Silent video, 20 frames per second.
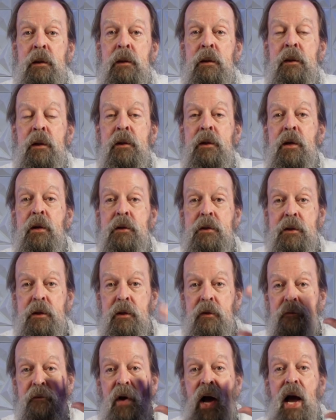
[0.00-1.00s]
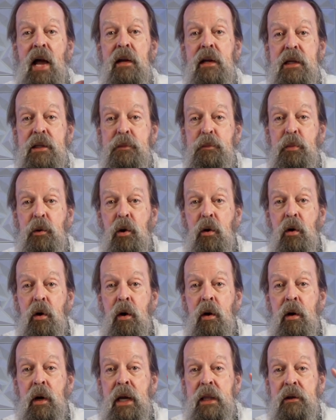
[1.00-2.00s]
you're used to the File
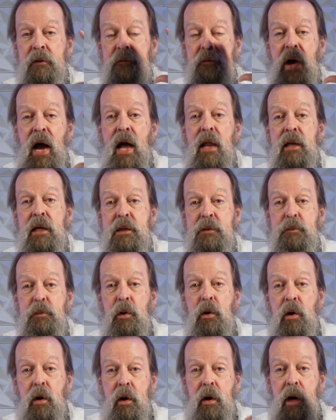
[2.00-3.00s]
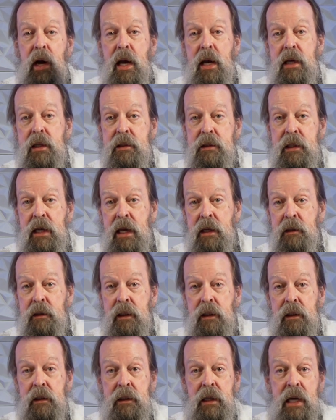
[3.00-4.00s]
Explorer, and the File Explorer has that
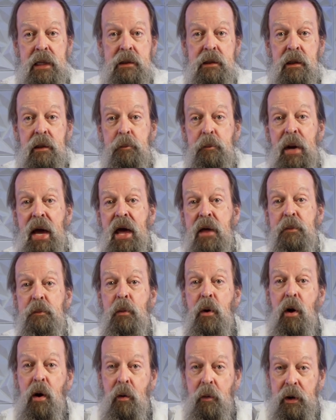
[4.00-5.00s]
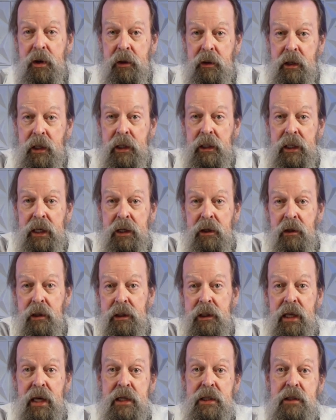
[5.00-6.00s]
little nice little path bar where you can click on
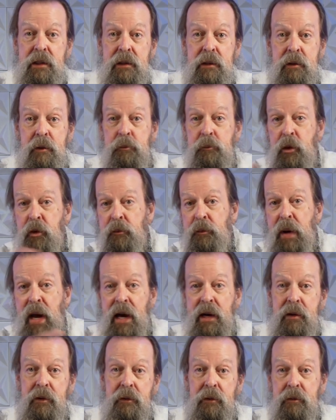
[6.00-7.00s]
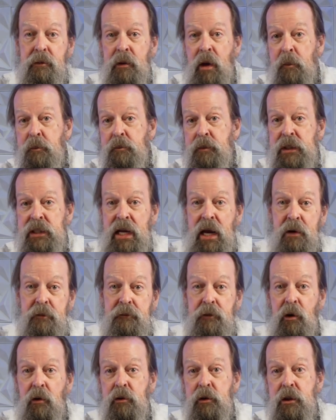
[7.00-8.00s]
things to move back and up and down
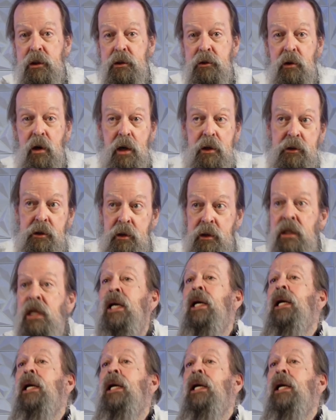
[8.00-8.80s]
folder structures